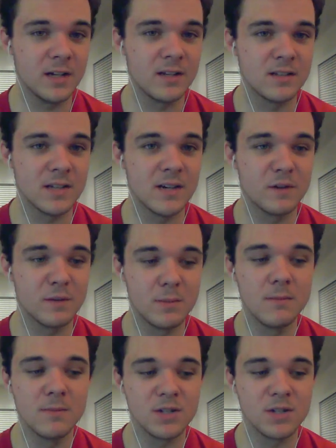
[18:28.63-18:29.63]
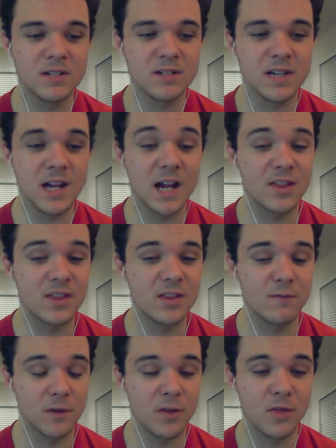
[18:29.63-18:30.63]
and say if we beat Michigan State
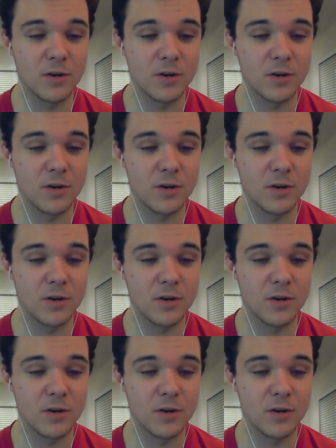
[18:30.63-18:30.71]
for a